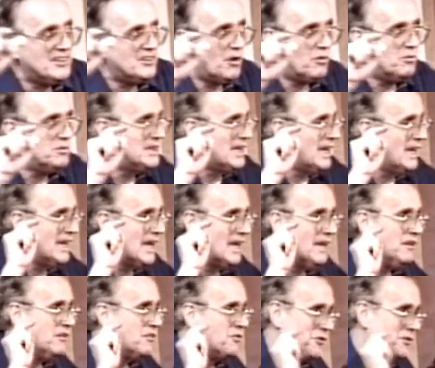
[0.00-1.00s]
Don't take
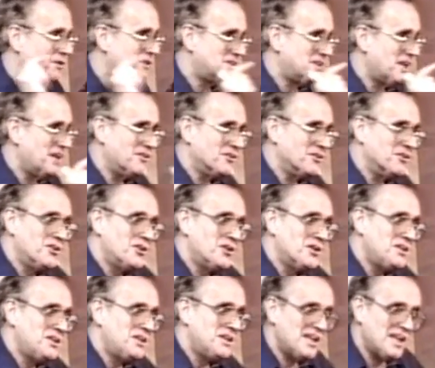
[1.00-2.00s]
any thoughts that are
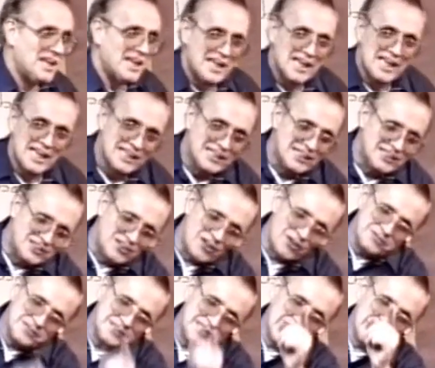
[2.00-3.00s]
good.
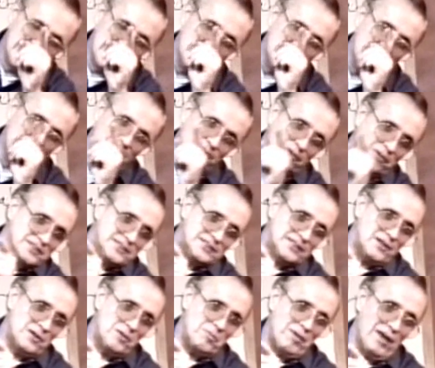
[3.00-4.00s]
Don't take any thoughts
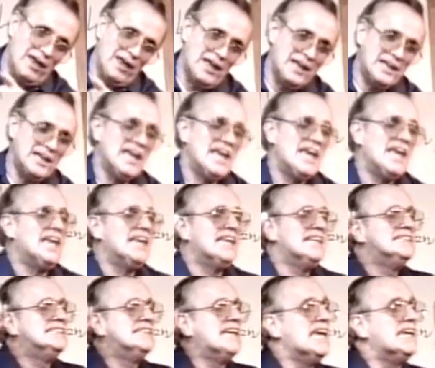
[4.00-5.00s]
that are bad.
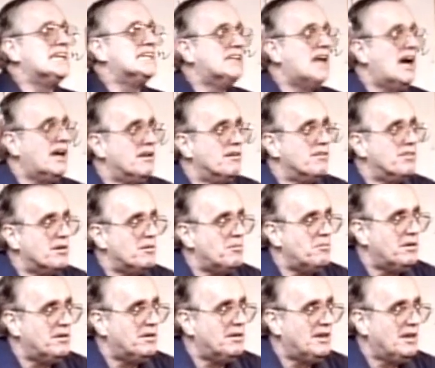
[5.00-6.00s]
Take none of them,
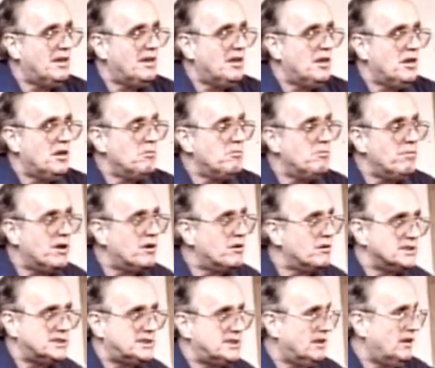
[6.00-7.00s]

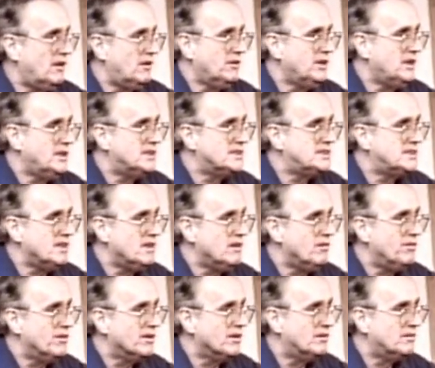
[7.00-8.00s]
because they'll only
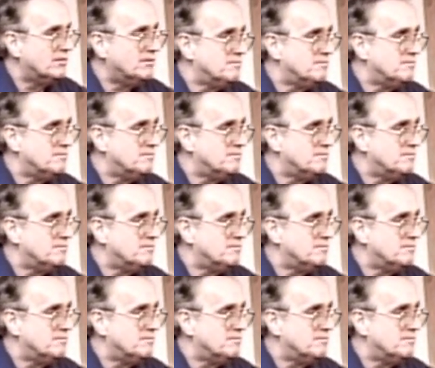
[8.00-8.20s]
deceive you.